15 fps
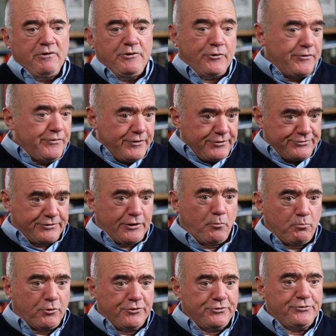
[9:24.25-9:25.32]
during the
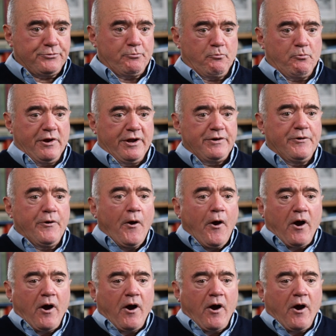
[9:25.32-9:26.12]
summers when